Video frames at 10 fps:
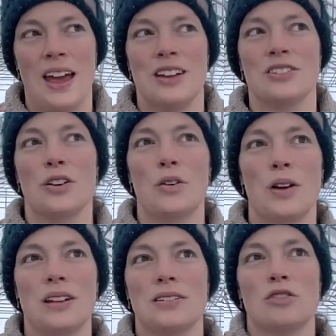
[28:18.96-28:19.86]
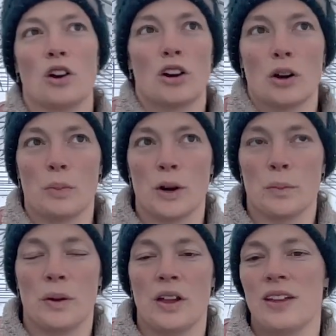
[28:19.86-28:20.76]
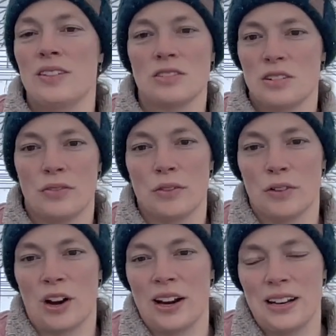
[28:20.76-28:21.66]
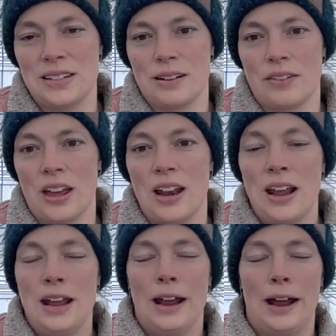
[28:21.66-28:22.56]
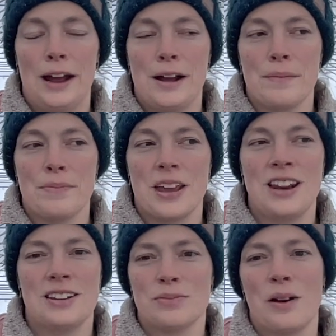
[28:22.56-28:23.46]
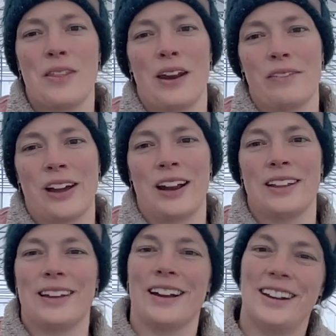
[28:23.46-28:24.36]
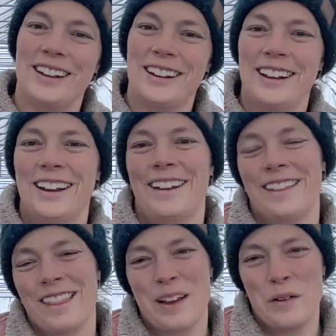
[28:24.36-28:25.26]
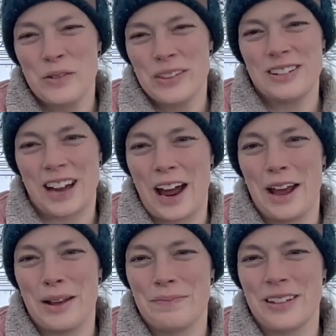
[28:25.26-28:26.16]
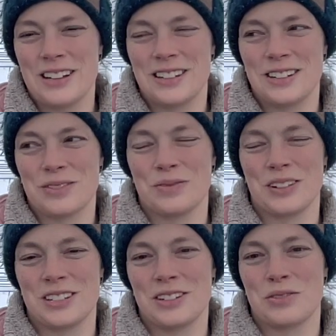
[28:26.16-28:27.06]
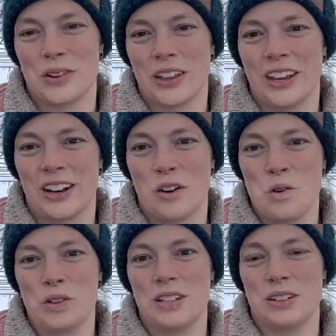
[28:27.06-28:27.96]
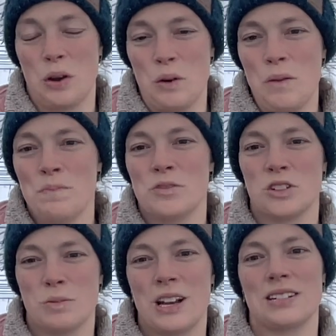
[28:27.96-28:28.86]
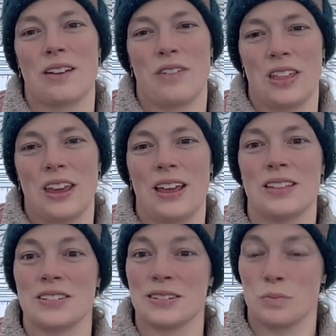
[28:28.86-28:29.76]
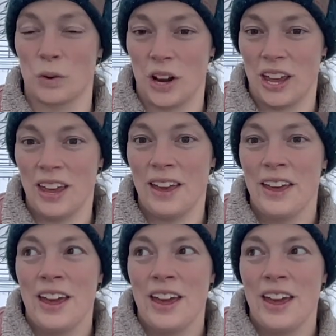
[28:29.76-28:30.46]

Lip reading: So it's a darker purple, and there's different varieties of it. It is one that I've kind of thought, over the time, is this really gonna hold its own? Just because I feel like in the spring